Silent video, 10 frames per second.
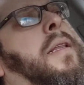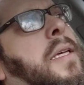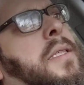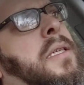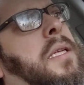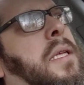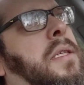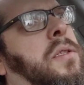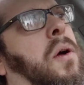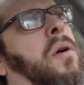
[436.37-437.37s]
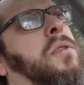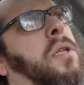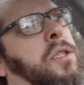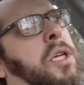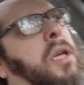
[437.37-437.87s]
listen to these songs so
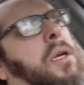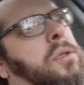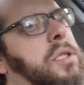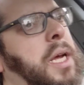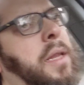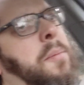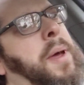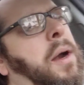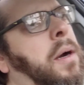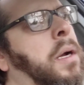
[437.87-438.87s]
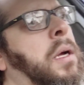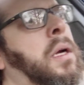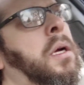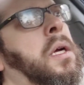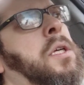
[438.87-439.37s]
that she can understand them better,
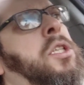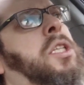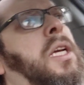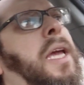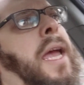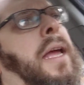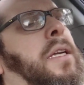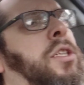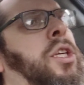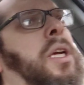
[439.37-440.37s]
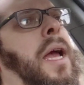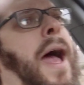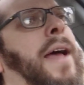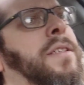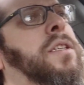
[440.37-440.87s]
she can she
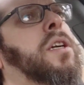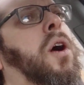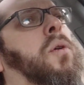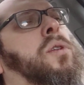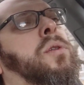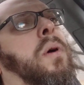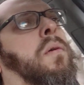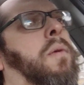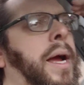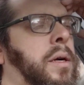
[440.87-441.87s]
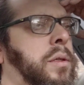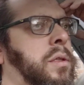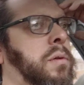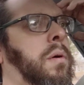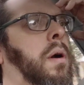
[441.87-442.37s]
has to go to a record
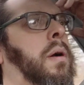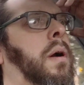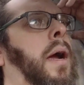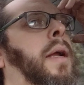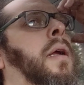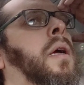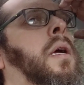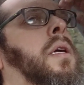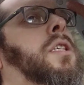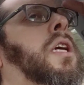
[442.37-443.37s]
store, right? She